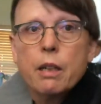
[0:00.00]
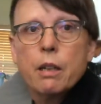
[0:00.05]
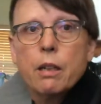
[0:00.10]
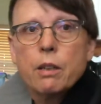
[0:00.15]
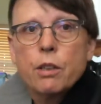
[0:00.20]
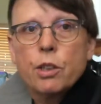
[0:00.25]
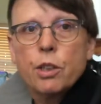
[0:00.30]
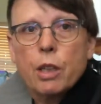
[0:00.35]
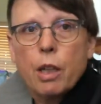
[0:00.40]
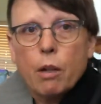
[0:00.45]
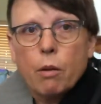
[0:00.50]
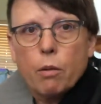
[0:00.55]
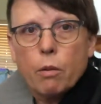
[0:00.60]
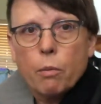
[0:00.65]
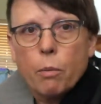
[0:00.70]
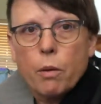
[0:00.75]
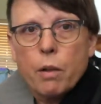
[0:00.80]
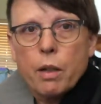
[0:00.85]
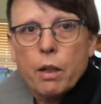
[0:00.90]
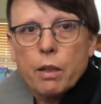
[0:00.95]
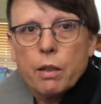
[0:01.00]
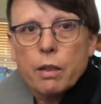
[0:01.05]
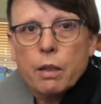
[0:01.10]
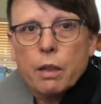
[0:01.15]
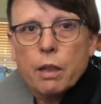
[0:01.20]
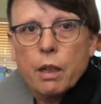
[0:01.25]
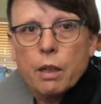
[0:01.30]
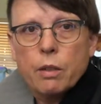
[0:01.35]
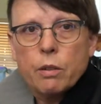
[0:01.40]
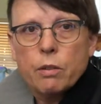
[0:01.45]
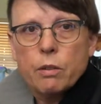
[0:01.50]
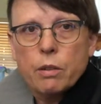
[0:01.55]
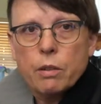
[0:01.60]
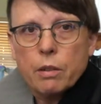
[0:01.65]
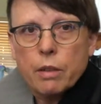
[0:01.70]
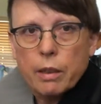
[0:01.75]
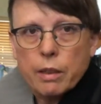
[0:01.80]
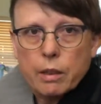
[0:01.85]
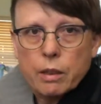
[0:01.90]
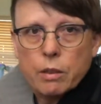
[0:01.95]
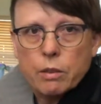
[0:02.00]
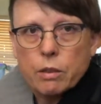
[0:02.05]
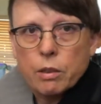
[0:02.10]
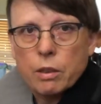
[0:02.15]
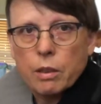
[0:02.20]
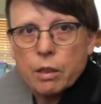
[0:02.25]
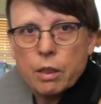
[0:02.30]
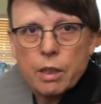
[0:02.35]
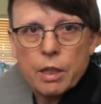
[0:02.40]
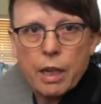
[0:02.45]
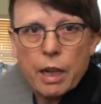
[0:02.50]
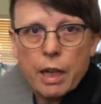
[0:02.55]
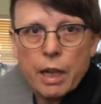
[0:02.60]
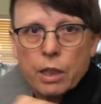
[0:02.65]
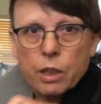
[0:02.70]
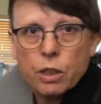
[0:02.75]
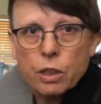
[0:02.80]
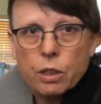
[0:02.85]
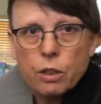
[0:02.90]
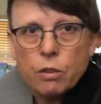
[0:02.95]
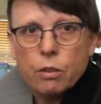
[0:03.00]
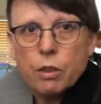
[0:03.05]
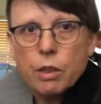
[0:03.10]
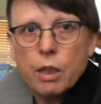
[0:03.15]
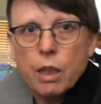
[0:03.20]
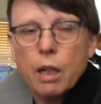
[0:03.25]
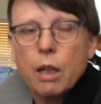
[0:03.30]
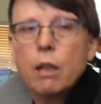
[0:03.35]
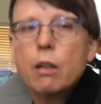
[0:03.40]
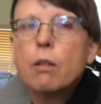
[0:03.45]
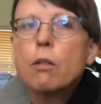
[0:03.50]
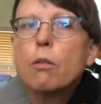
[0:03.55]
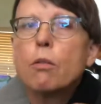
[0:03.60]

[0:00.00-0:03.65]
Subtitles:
shower wand, the kind you like can detach and use that.